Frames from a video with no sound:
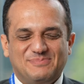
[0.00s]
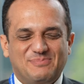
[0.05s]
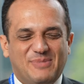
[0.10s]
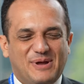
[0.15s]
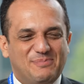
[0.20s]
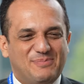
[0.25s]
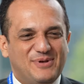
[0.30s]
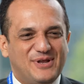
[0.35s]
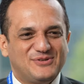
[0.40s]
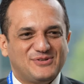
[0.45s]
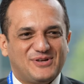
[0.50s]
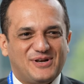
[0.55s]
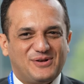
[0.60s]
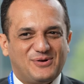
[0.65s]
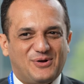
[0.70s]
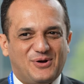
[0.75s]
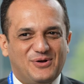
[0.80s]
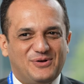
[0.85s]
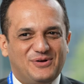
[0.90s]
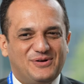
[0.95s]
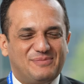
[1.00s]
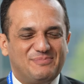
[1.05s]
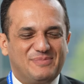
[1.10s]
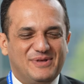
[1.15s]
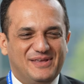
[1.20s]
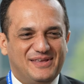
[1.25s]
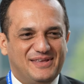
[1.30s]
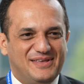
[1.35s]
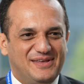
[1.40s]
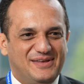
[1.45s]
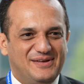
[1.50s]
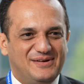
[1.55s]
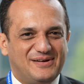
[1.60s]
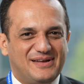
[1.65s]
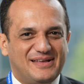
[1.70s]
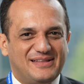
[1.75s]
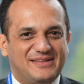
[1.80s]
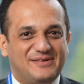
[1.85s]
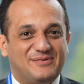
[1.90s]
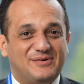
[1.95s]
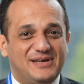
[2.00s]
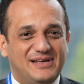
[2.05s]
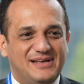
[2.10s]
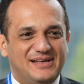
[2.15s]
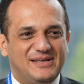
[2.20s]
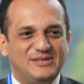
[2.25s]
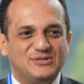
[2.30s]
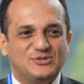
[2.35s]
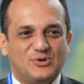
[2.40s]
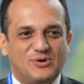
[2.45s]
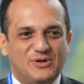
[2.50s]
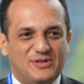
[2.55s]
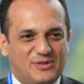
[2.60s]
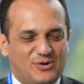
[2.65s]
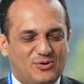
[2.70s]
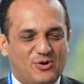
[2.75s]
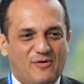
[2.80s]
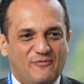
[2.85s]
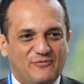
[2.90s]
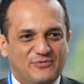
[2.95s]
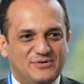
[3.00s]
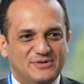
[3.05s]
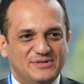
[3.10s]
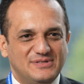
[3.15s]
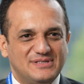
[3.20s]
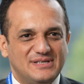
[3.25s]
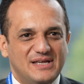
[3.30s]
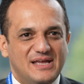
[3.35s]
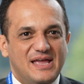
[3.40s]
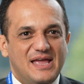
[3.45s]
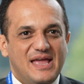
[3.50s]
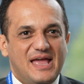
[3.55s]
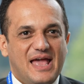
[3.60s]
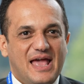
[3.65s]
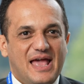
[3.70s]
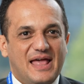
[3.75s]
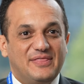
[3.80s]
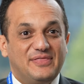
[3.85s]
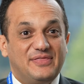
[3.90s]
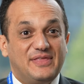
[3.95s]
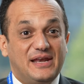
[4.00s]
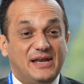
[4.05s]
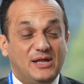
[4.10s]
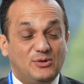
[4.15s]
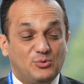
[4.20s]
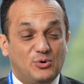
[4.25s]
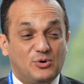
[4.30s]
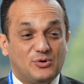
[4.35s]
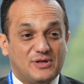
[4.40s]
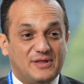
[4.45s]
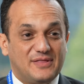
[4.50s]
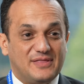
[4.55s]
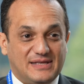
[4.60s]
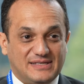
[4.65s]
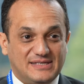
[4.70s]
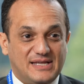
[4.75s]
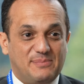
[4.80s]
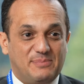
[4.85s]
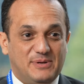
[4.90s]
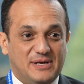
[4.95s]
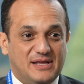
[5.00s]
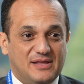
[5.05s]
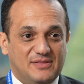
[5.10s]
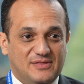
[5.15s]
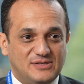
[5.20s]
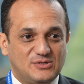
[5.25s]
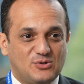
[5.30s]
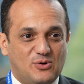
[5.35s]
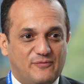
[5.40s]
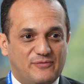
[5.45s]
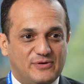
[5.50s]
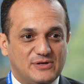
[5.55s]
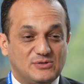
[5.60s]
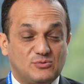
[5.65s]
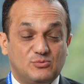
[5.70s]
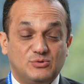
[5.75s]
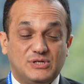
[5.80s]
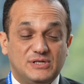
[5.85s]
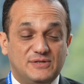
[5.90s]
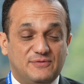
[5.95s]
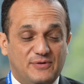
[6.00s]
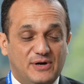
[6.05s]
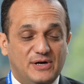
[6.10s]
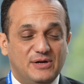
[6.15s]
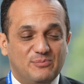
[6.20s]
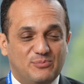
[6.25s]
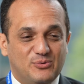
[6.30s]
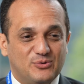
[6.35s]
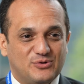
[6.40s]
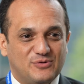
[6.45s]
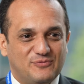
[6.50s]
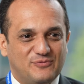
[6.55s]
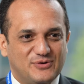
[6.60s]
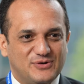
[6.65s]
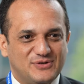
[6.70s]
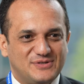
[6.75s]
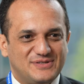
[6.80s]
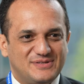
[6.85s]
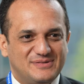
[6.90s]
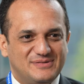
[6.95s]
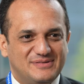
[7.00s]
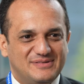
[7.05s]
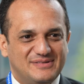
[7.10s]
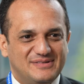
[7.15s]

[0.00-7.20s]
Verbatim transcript: my pleasure and honor being here and really enjoying the conference and the networking that's happening in this conference, which is very important for us.